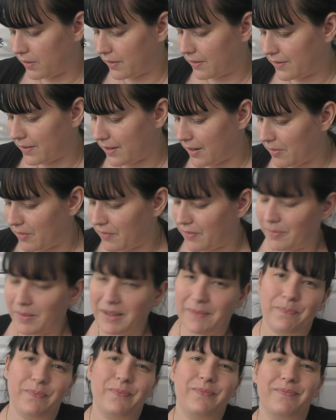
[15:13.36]
Some of them
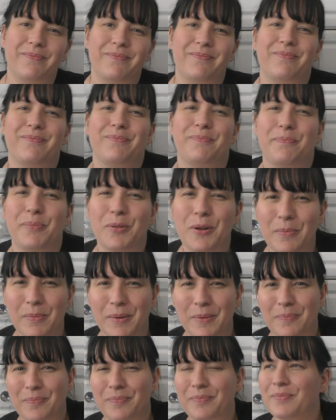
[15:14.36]
are
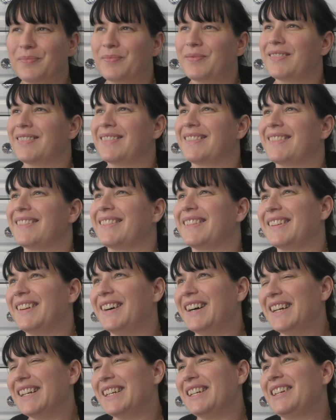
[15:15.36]
proper
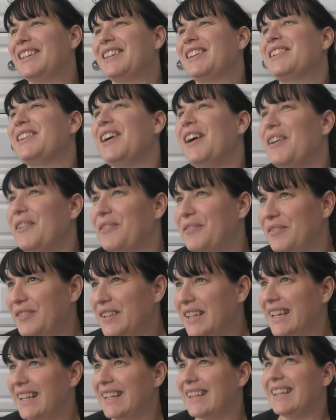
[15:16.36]
like,
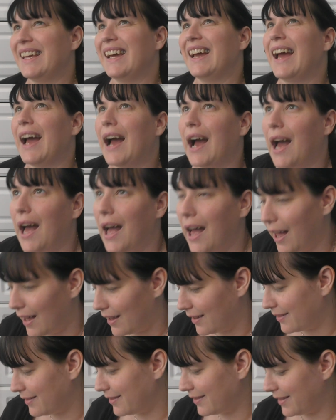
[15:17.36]
shoved in there. Oh,
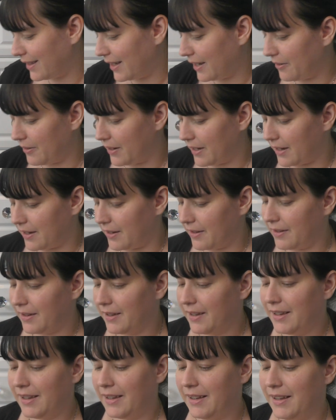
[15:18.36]
there we go.
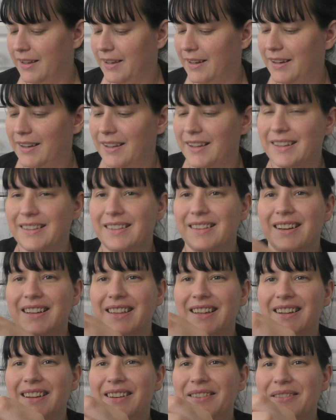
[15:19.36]
Look, it's like
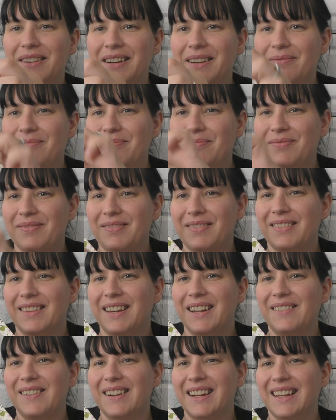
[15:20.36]
they don't want to... They
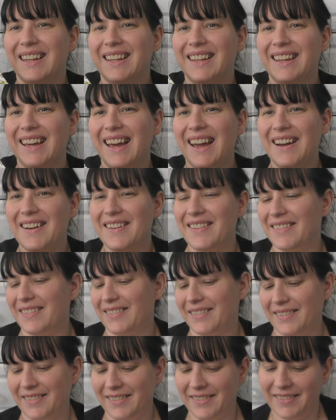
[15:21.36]
don't want to get out.
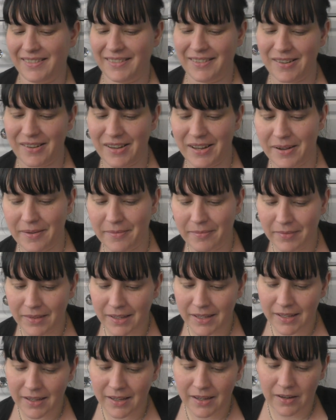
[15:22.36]
Got you.
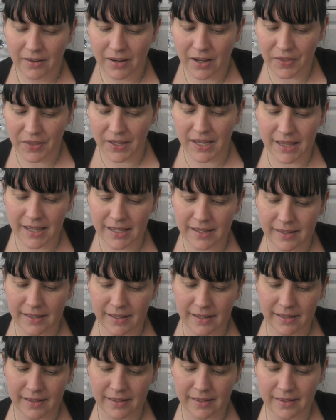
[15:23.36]
I think this
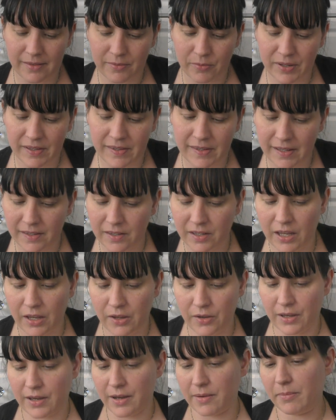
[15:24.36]
is, well, it says
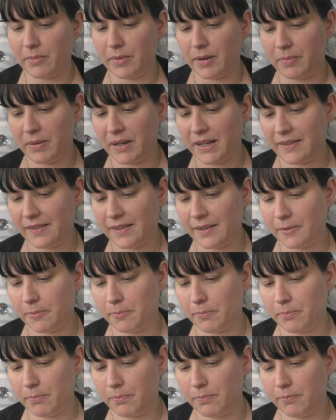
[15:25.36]
cucumber, but it says
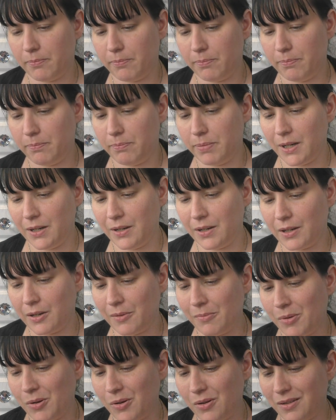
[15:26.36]

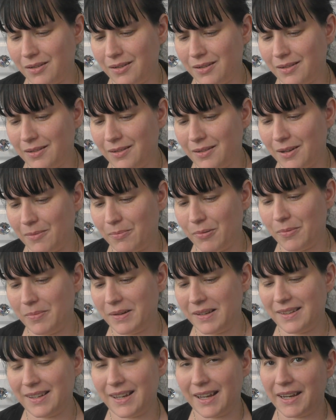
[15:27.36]
bergamot. I'm
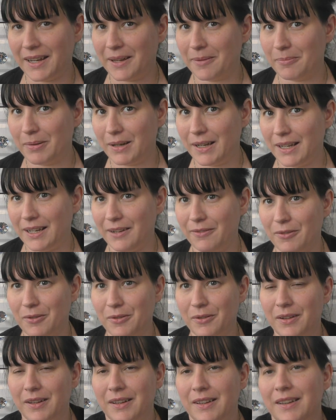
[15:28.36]
probably saying it completely
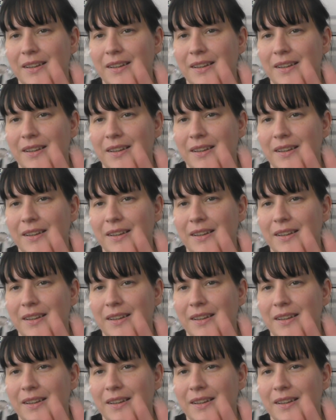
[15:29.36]
wrong.